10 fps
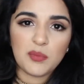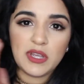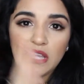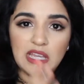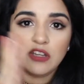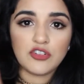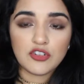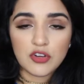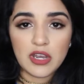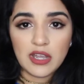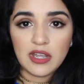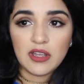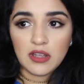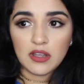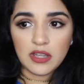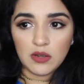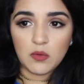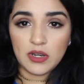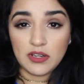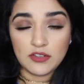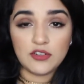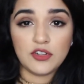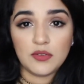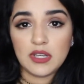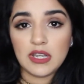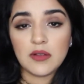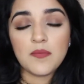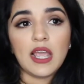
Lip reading: like each tray, like what it's doing.